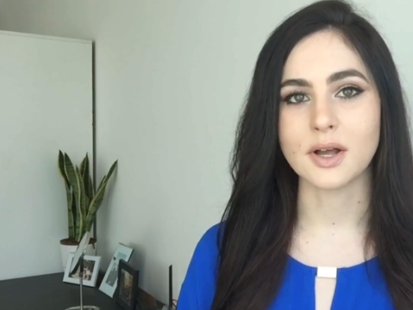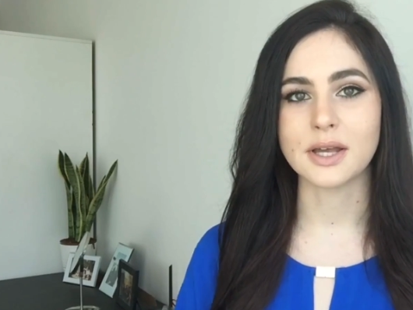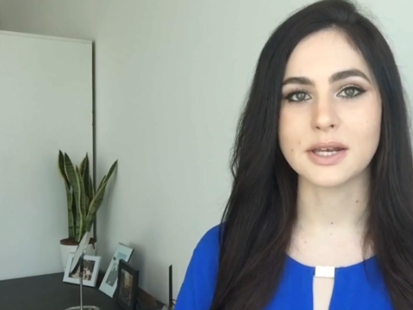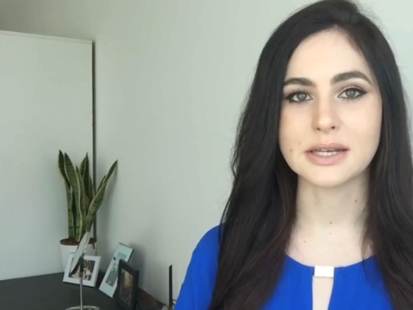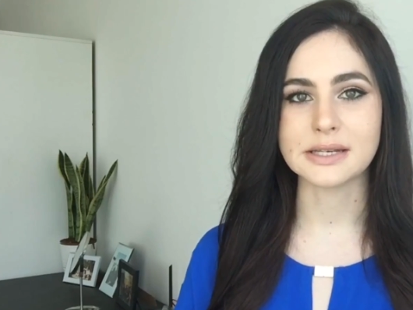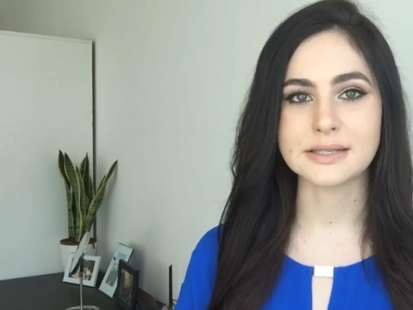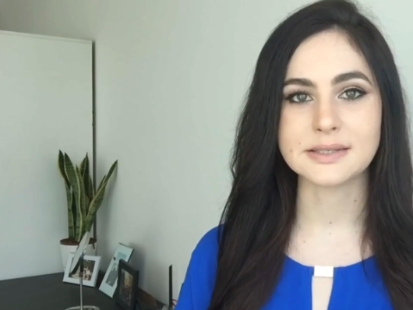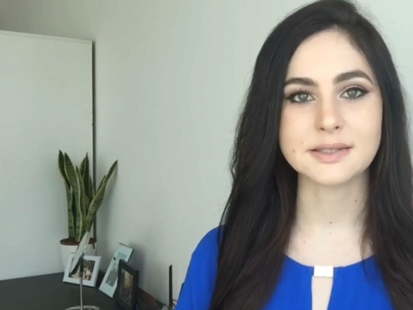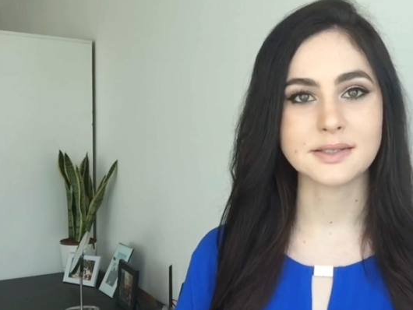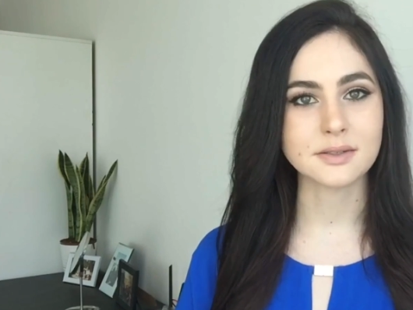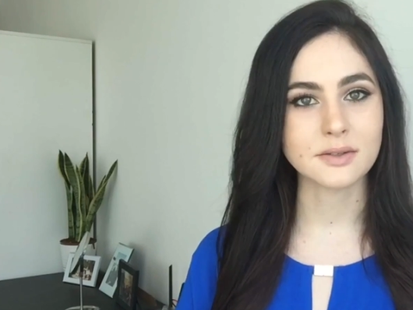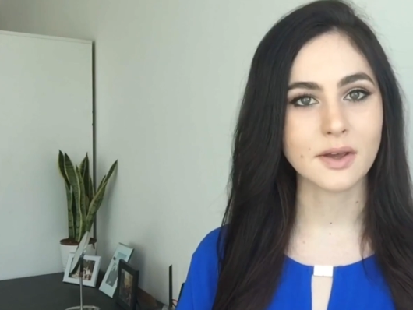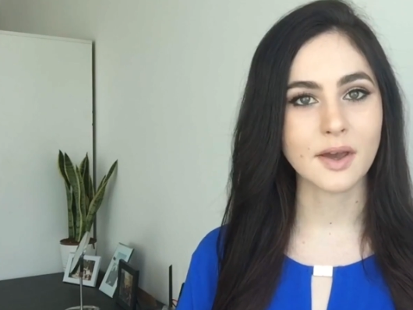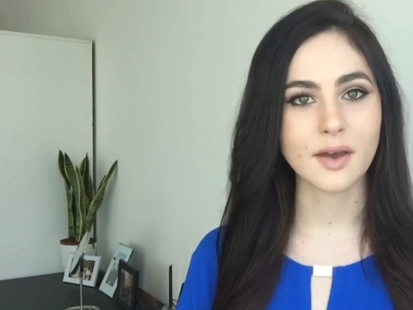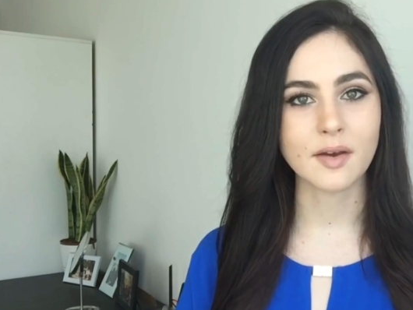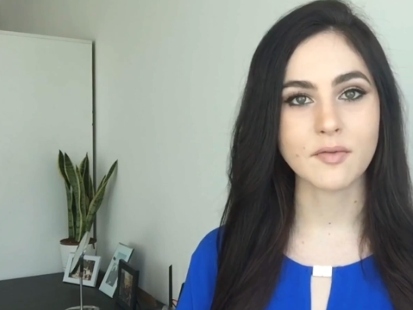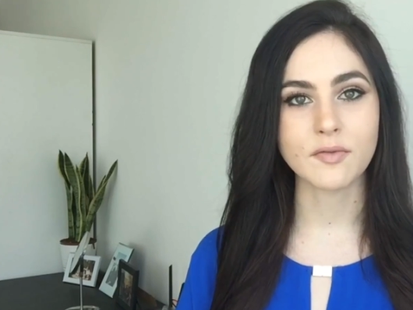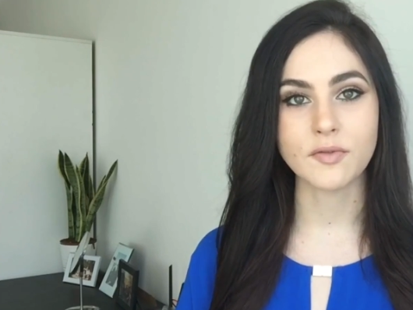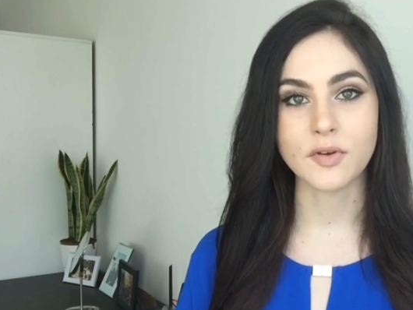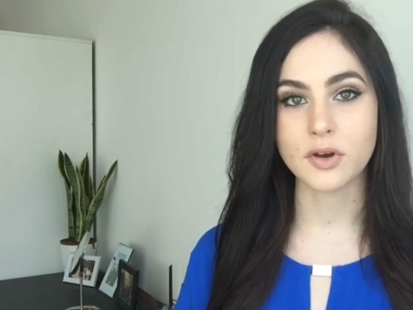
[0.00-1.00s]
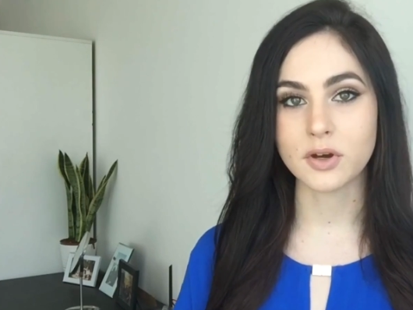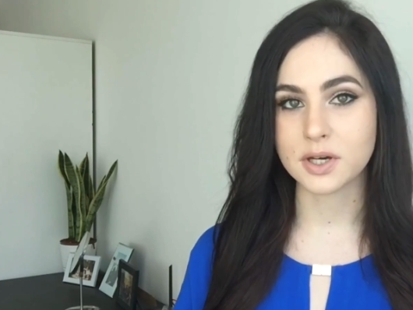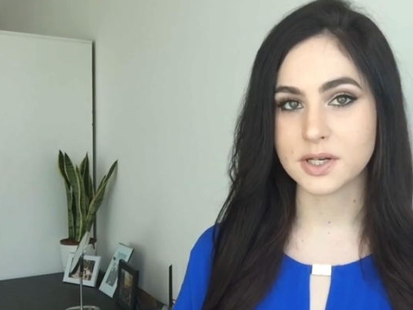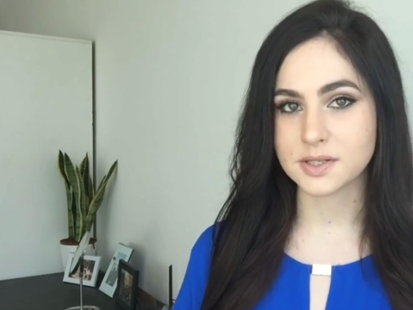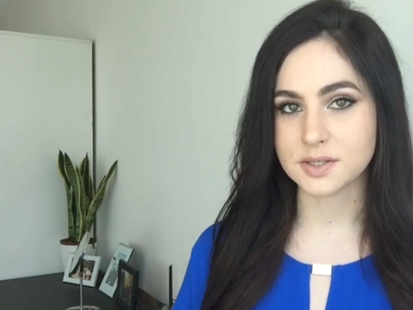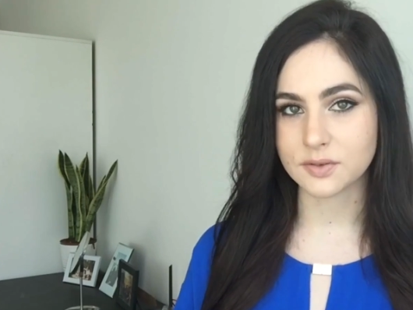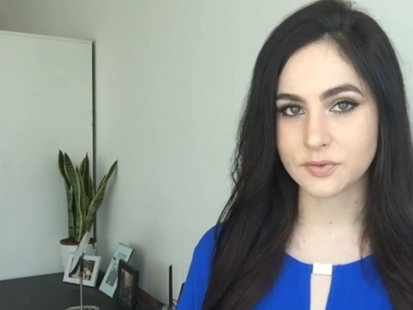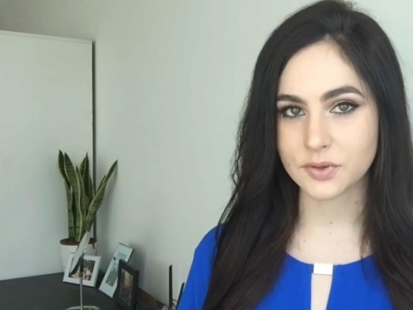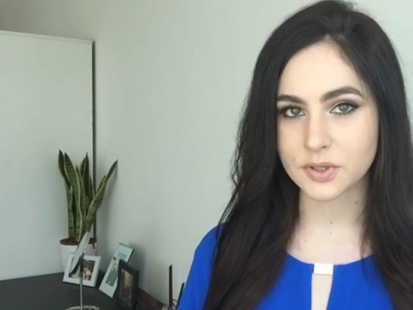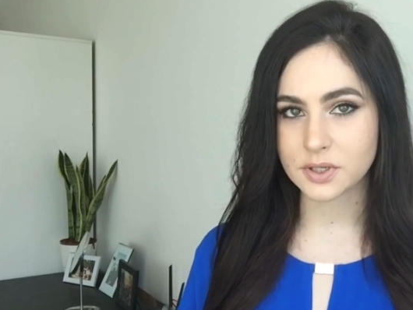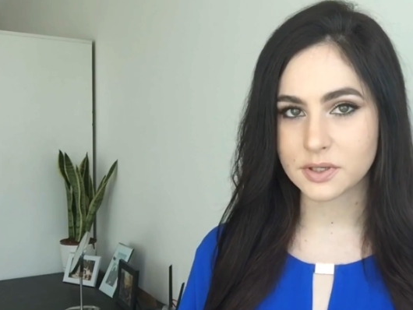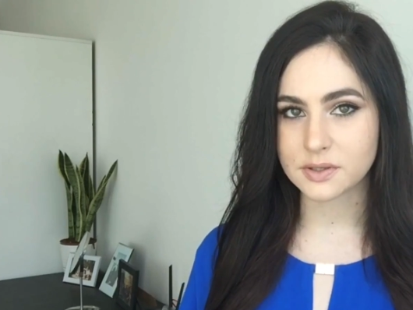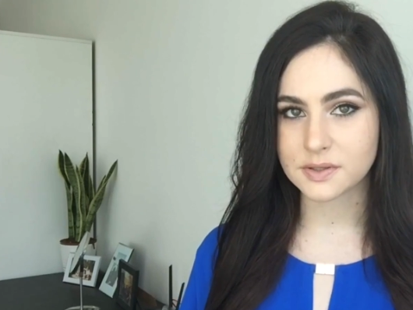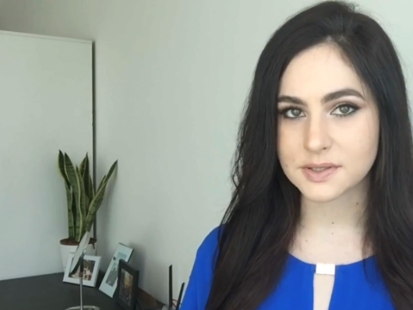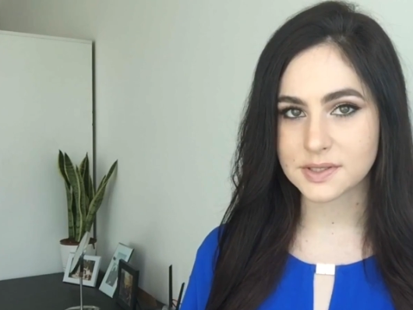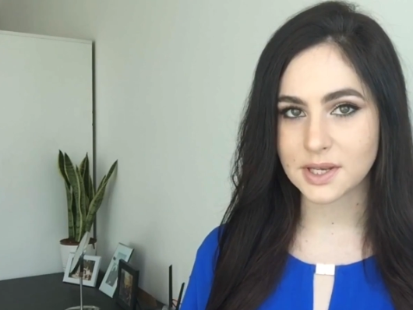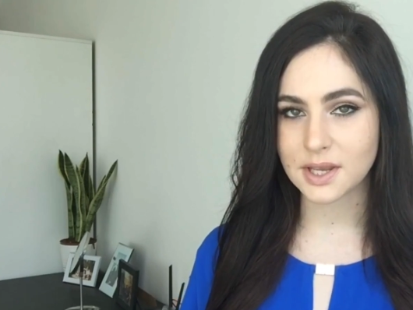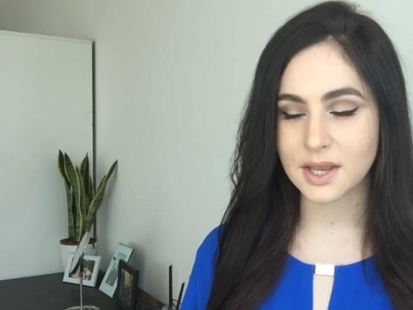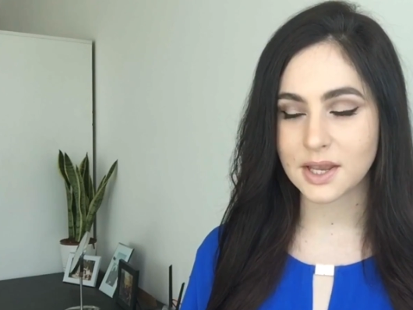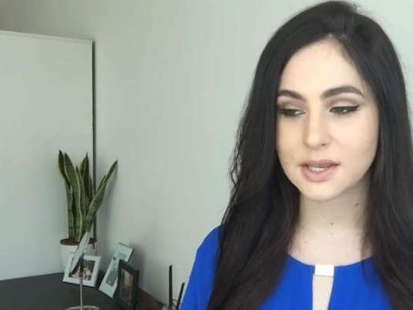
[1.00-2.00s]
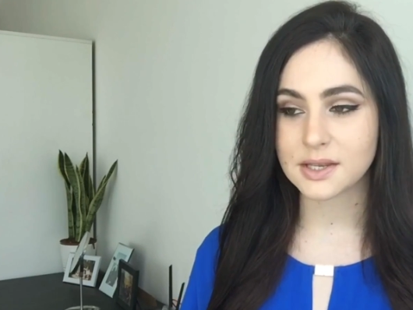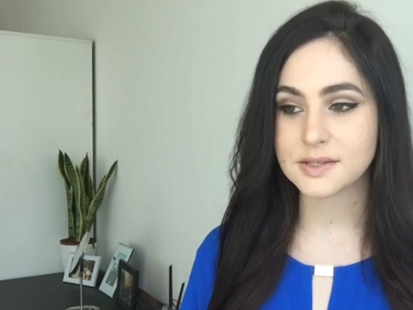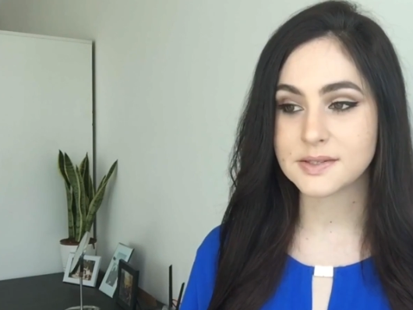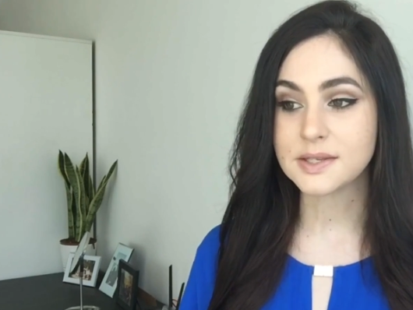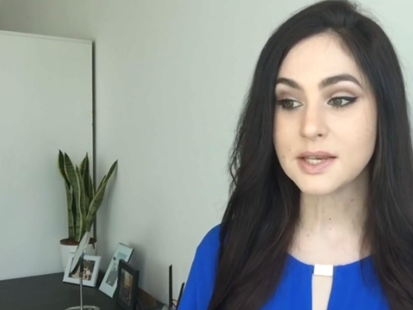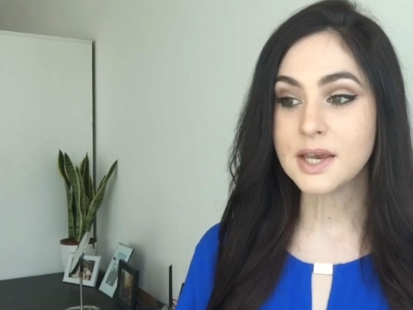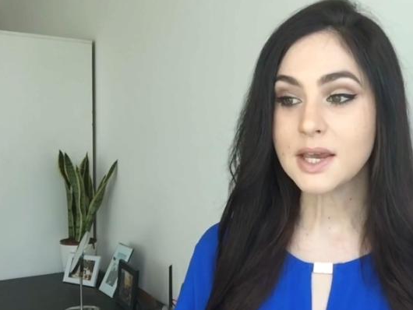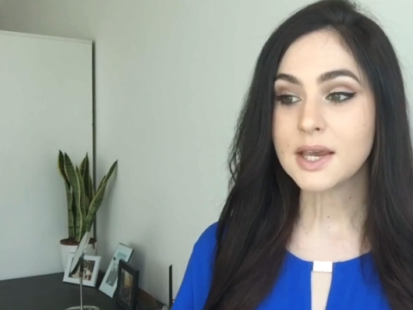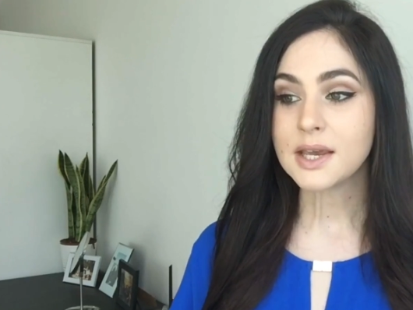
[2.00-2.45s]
and I still have very difficult days,